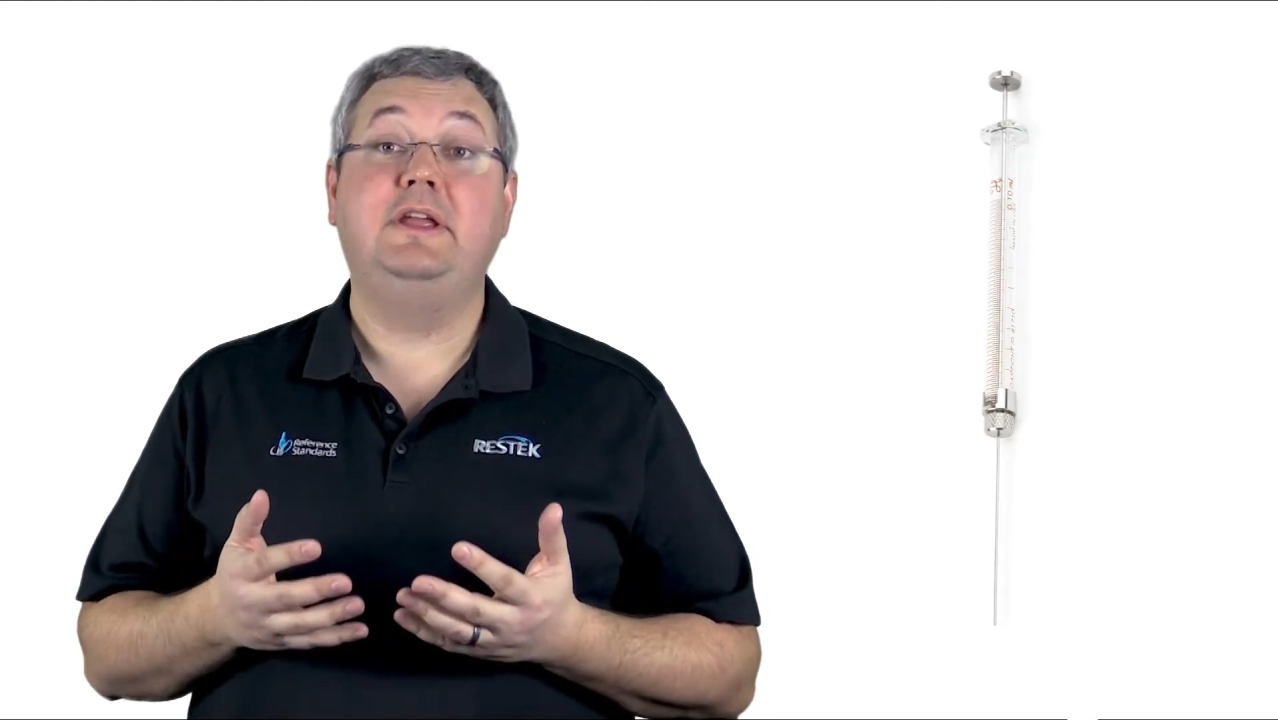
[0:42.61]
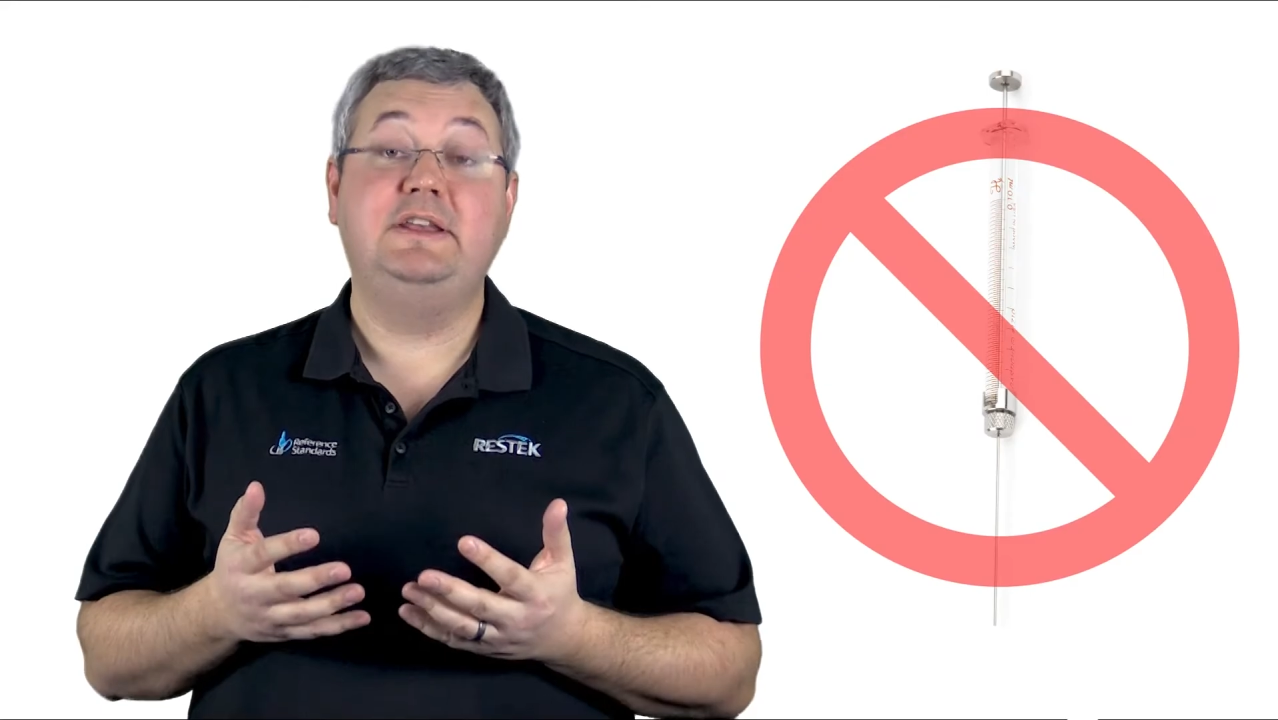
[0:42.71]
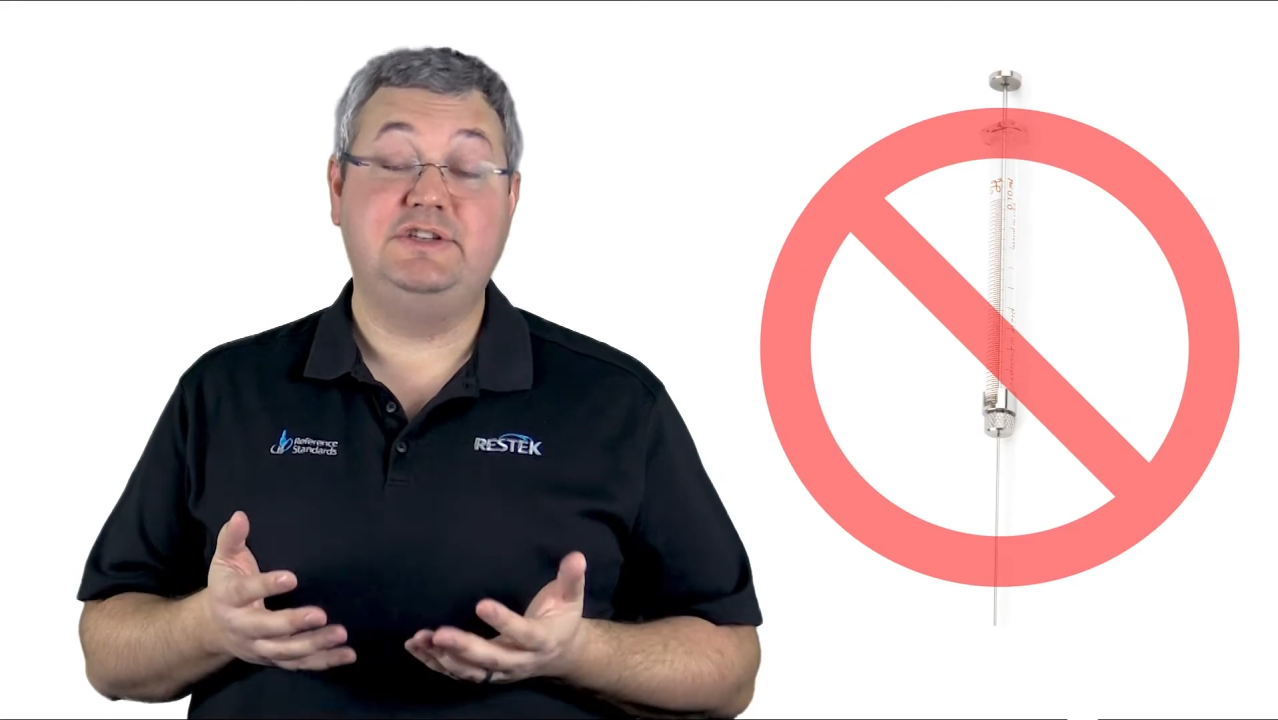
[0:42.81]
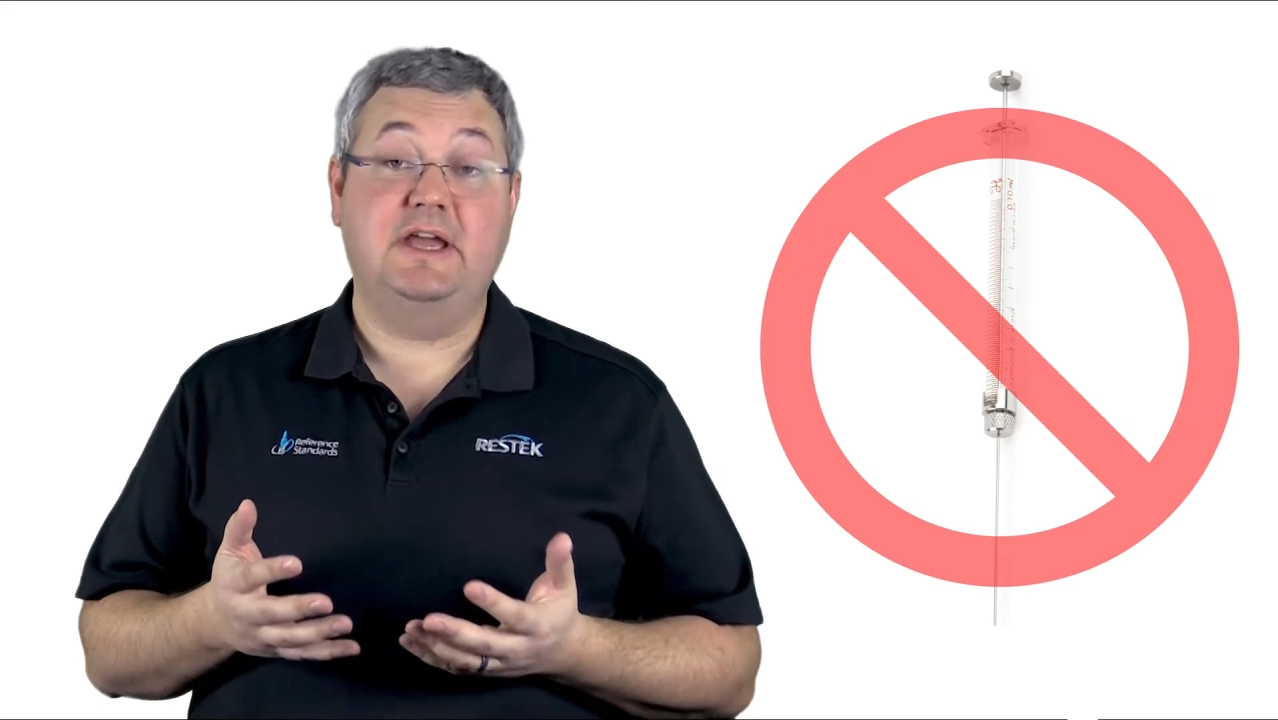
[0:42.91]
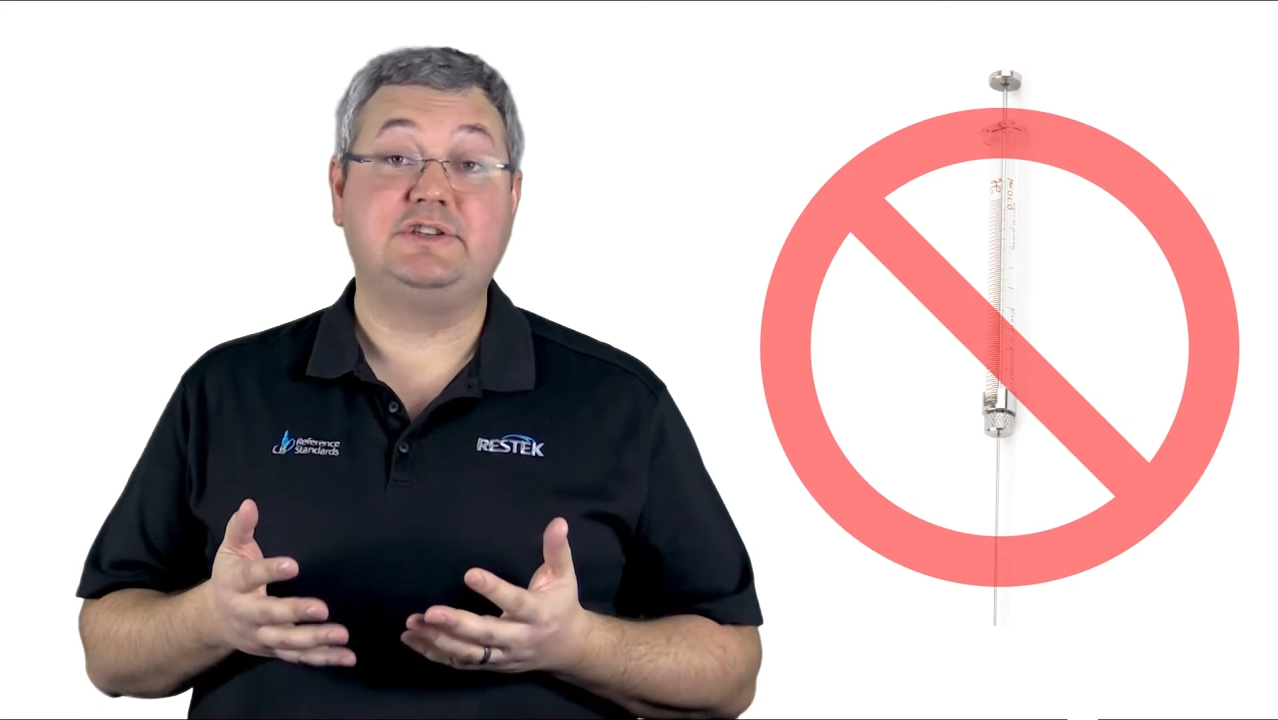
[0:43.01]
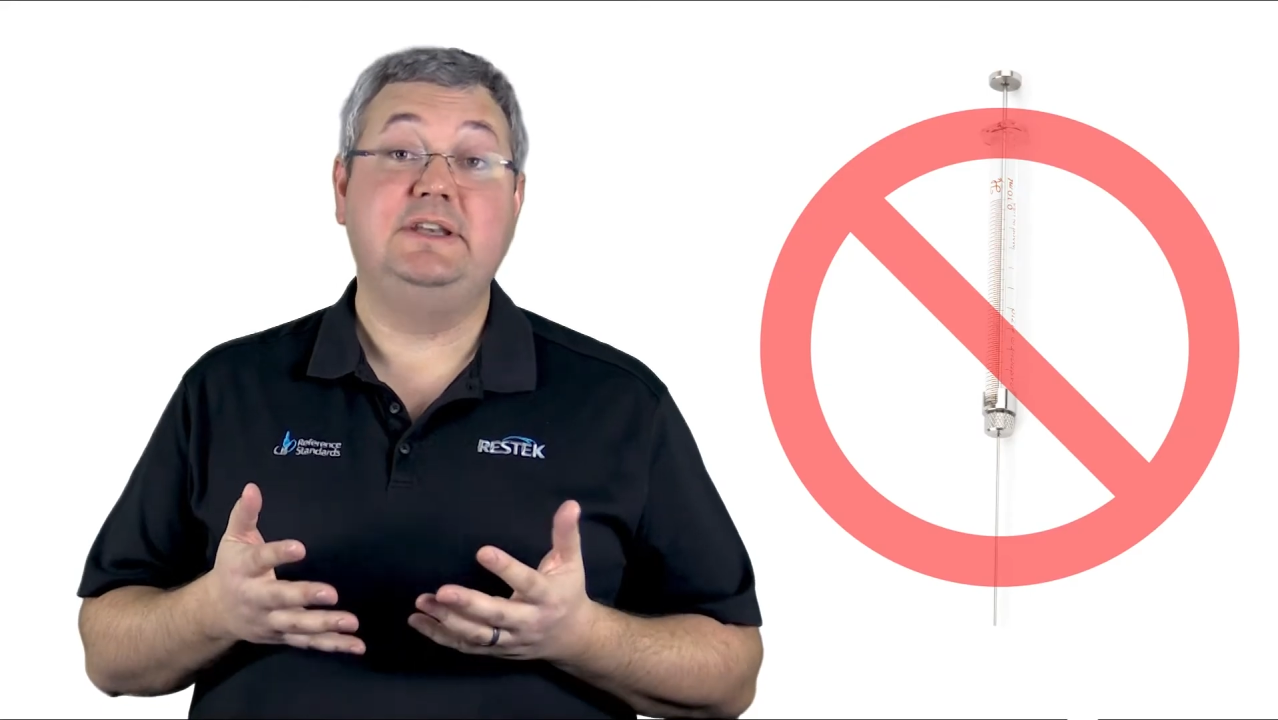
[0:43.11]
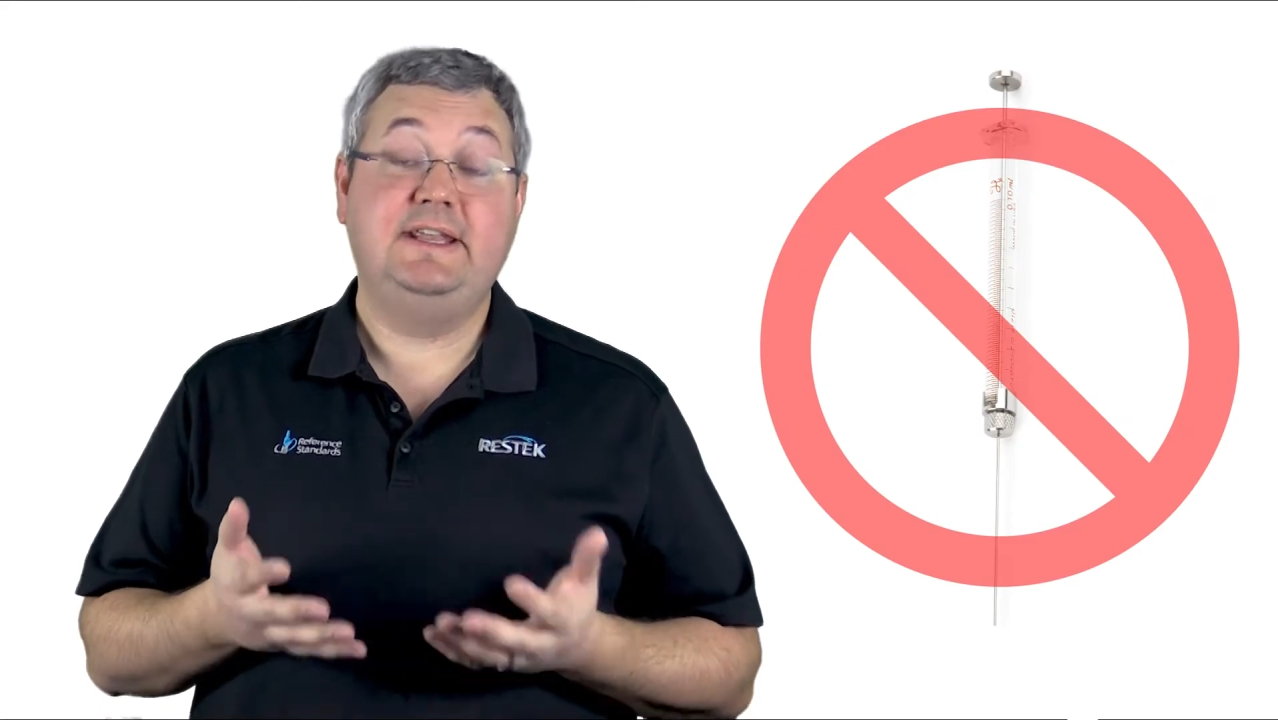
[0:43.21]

injection